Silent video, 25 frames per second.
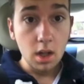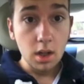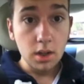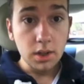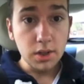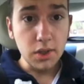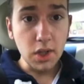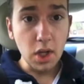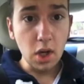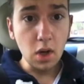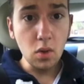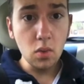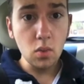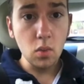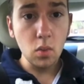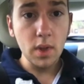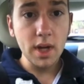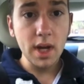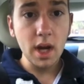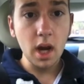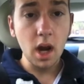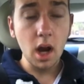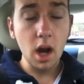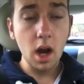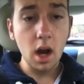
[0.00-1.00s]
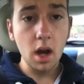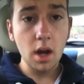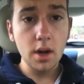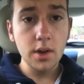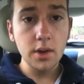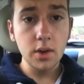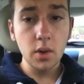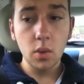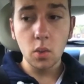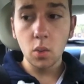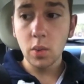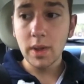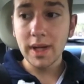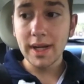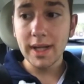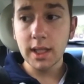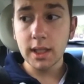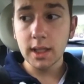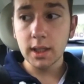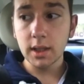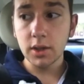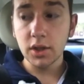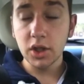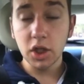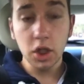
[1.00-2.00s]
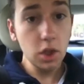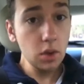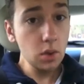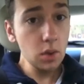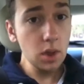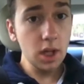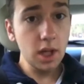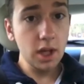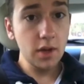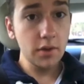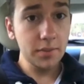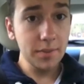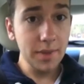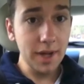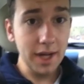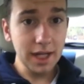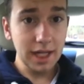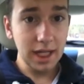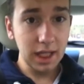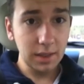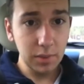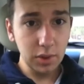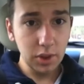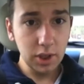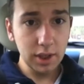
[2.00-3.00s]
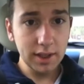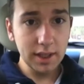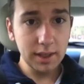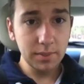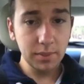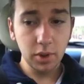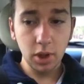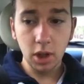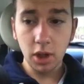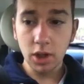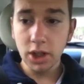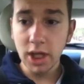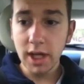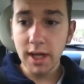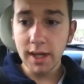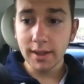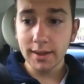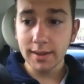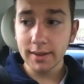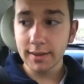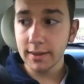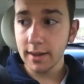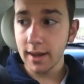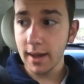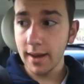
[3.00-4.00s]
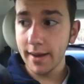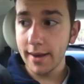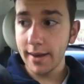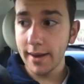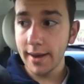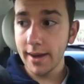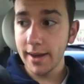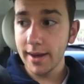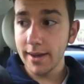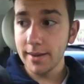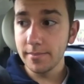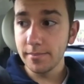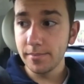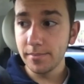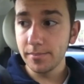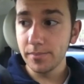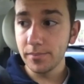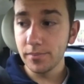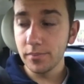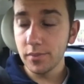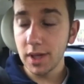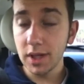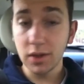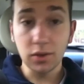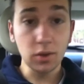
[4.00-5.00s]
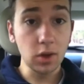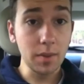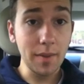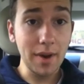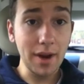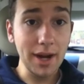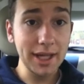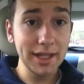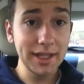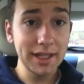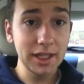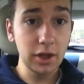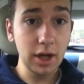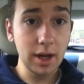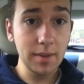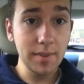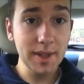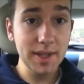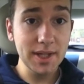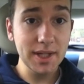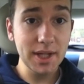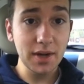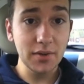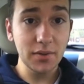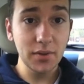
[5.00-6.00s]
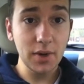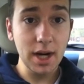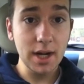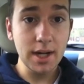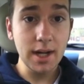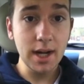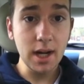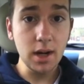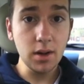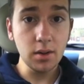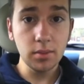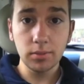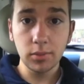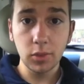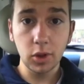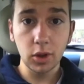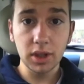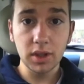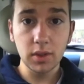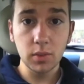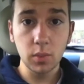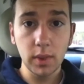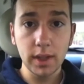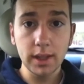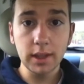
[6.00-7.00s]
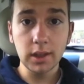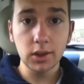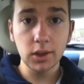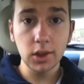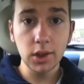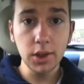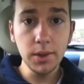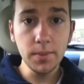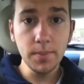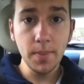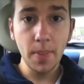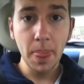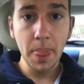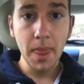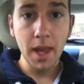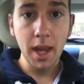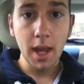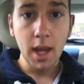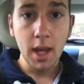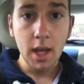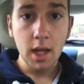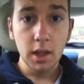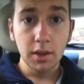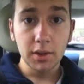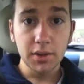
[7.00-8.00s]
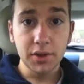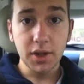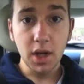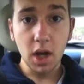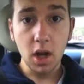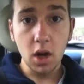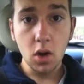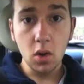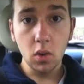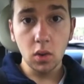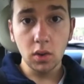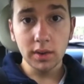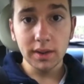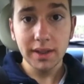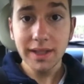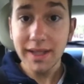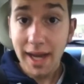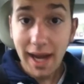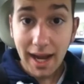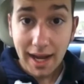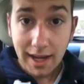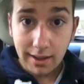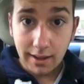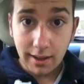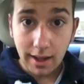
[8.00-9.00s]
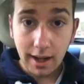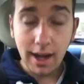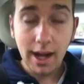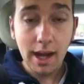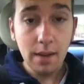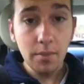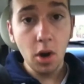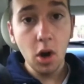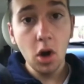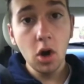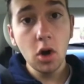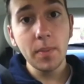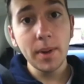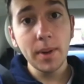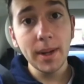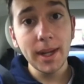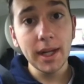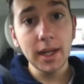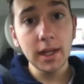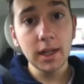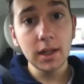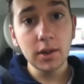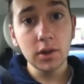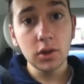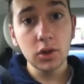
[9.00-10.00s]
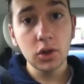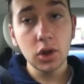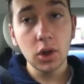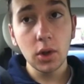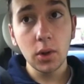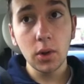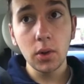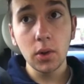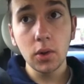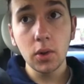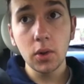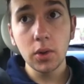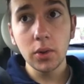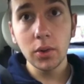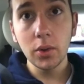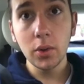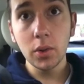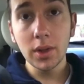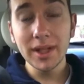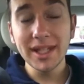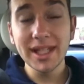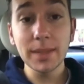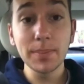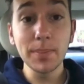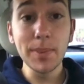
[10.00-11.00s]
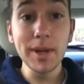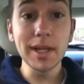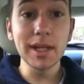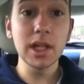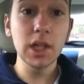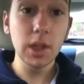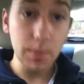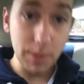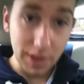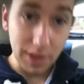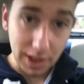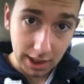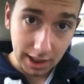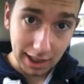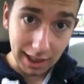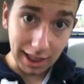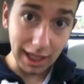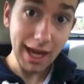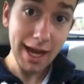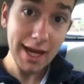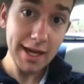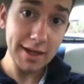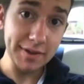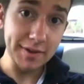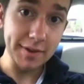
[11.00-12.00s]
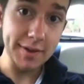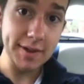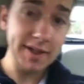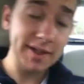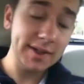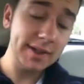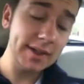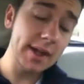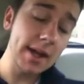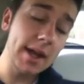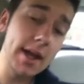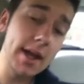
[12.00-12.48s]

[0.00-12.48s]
So we are on week 2 of my community project. It's all about integrating myself right now, on week 2. So today I'm hoping to speak to some of the clients.